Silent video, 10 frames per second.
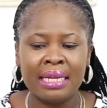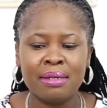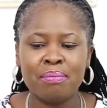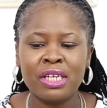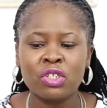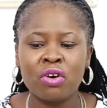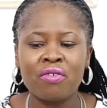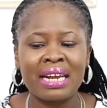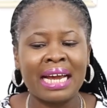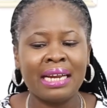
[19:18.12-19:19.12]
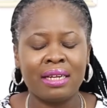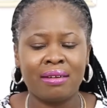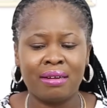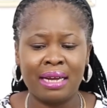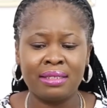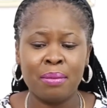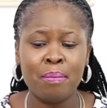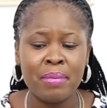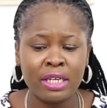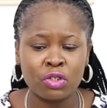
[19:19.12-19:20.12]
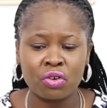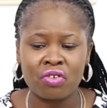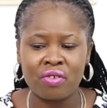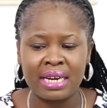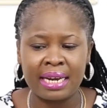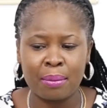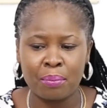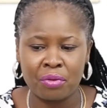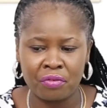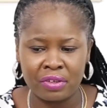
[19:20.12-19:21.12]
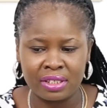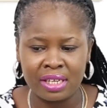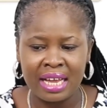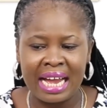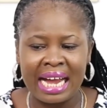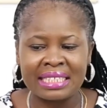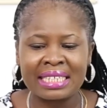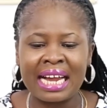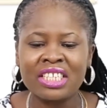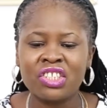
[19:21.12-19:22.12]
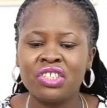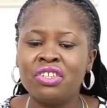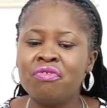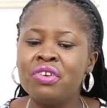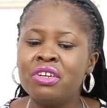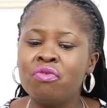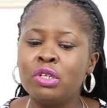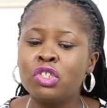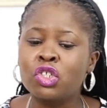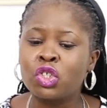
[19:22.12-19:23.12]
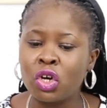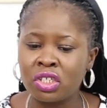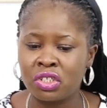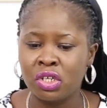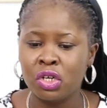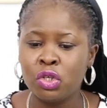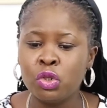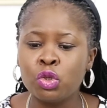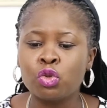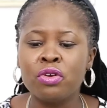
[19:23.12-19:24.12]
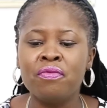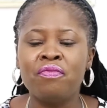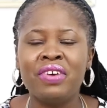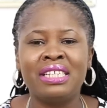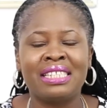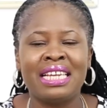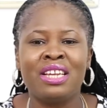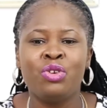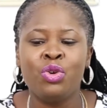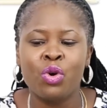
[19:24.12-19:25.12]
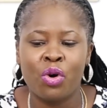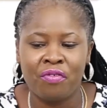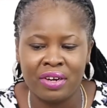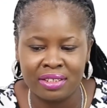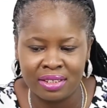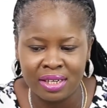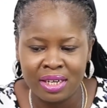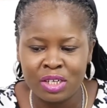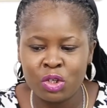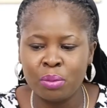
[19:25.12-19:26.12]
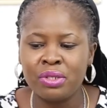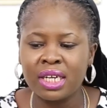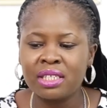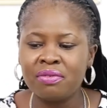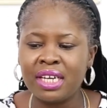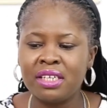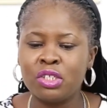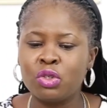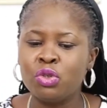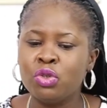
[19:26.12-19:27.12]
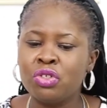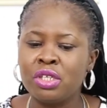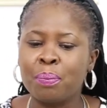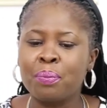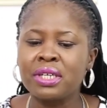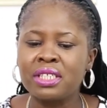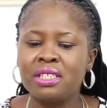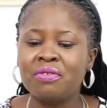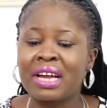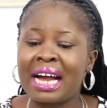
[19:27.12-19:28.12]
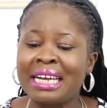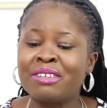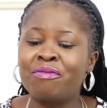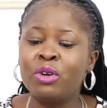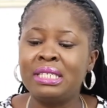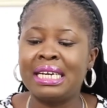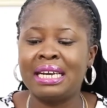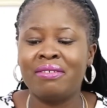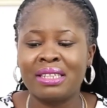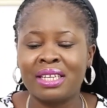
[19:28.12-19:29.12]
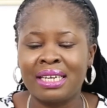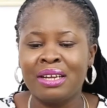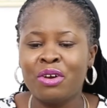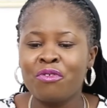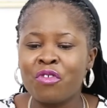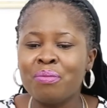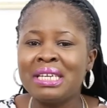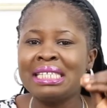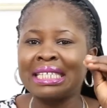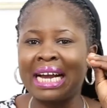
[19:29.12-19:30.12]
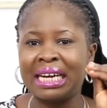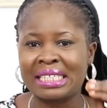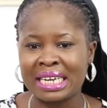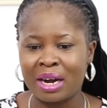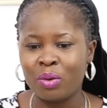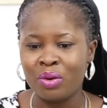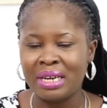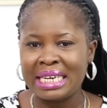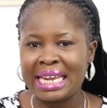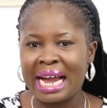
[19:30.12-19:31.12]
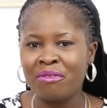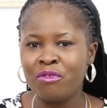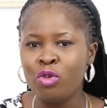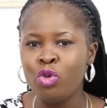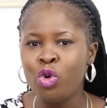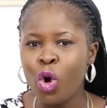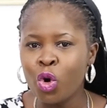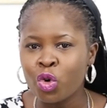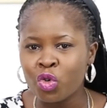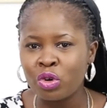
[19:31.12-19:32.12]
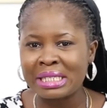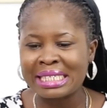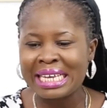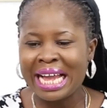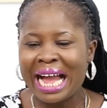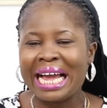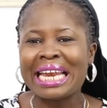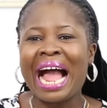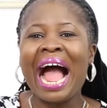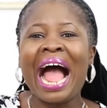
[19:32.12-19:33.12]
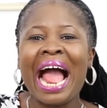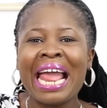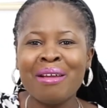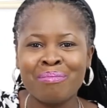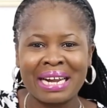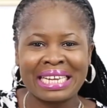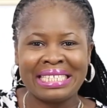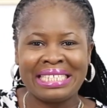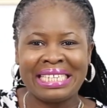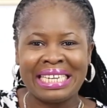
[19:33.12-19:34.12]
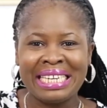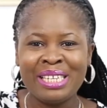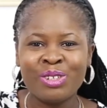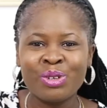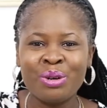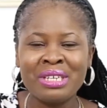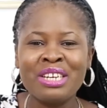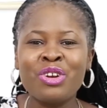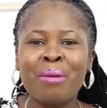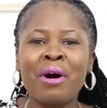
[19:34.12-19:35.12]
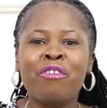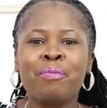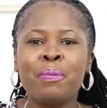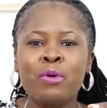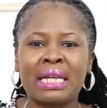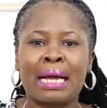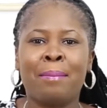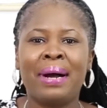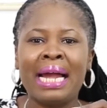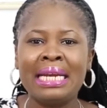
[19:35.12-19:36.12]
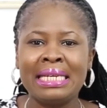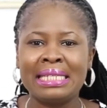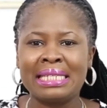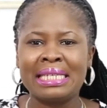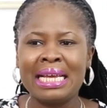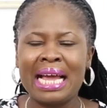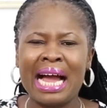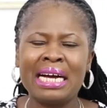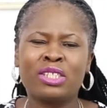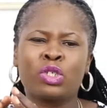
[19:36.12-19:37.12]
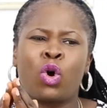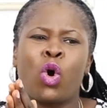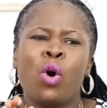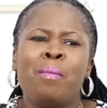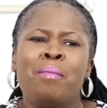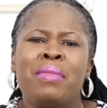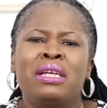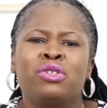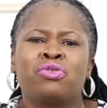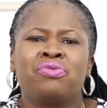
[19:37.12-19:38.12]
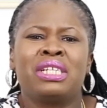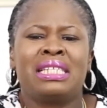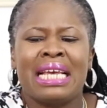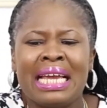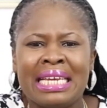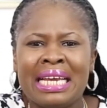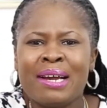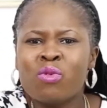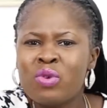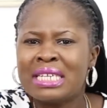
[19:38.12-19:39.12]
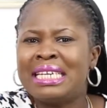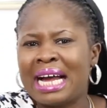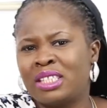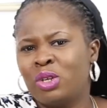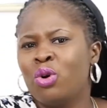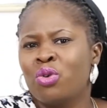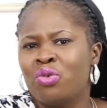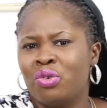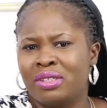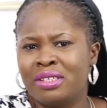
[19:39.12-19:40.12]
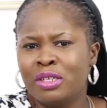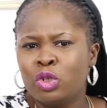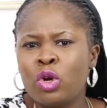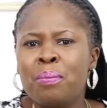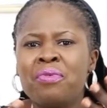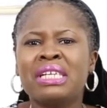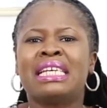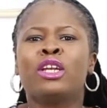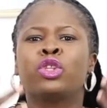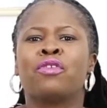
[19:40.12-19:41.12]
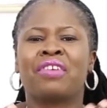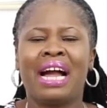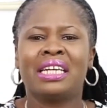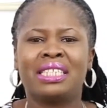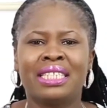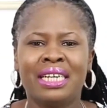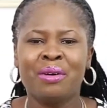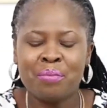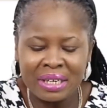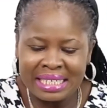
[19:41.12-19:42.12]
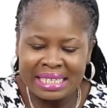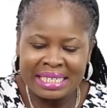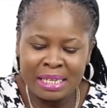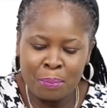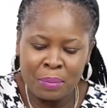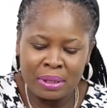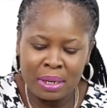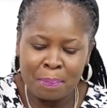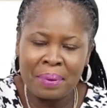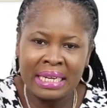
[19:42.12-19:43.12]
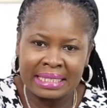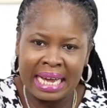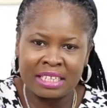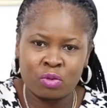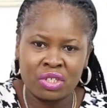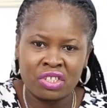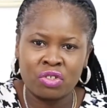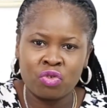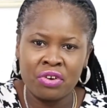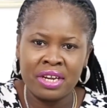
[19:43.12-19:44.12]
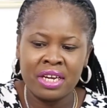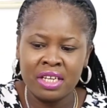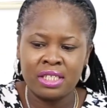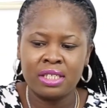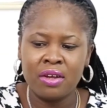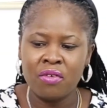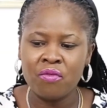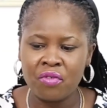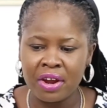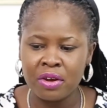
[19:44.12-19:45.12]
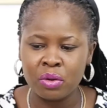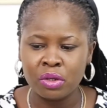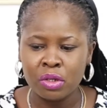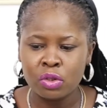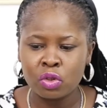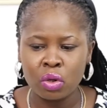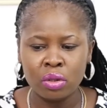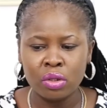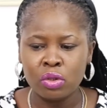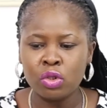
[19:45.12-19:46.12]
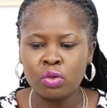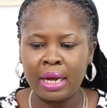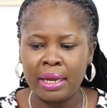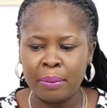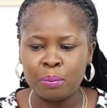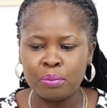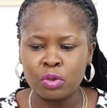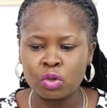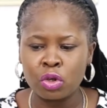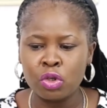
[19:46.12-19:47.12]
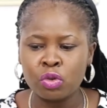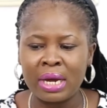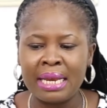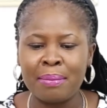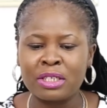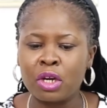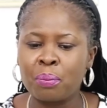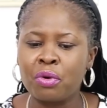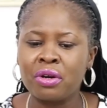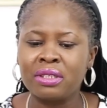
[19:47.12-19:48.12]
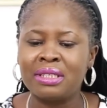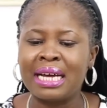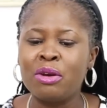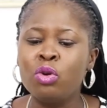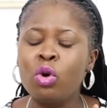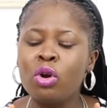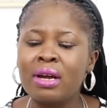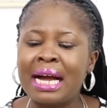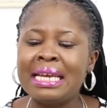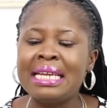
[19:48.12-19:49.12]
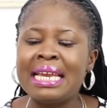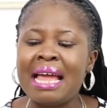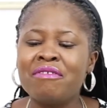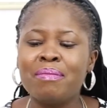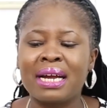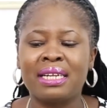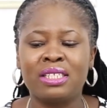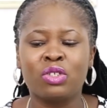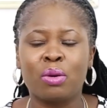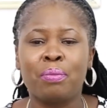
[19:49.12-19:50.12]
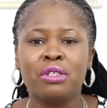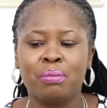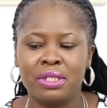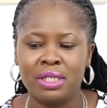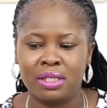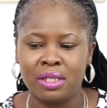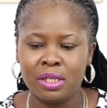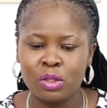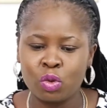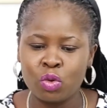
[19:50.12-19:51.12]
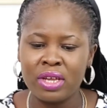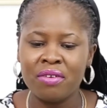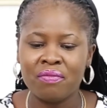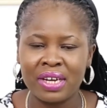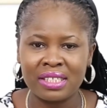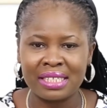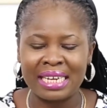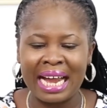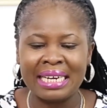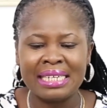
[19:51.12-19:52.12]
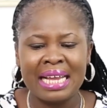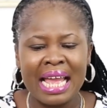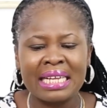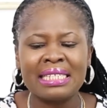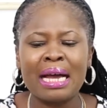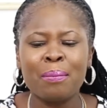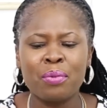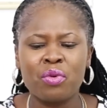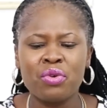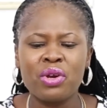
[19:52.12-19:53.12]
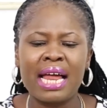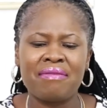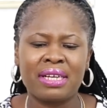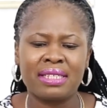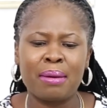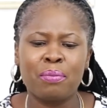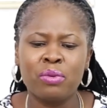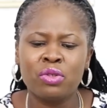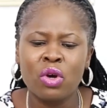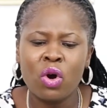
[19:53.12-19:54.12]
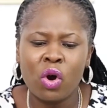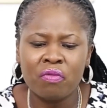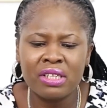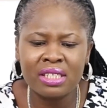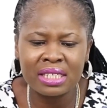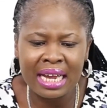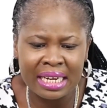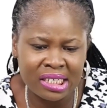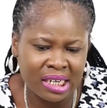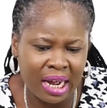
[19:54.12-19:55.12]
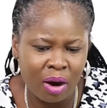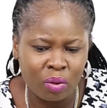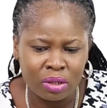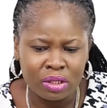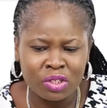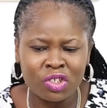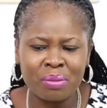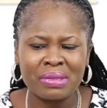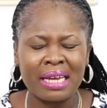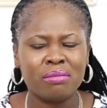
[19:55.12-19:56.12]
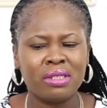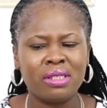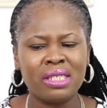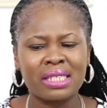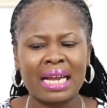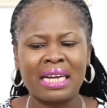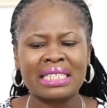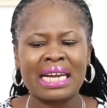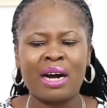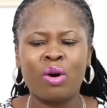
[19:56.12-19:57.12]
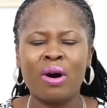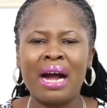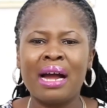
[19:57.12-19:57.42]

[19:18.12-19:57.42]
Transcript: a measure rather than profit, as cash is the real resource used to invest in new offers. The objective then is to use the positive cash flow generated from this cash cow. They have low growth and high market share, so the number of people that are buying it has commensurated with that low growth, so it brings a lot of cash. But the pace at which it's growing is very low. So usually matured products that no longer need heavy marketing support budget to invest in. And real life examples of this cash cow. Sometimes this cash cow,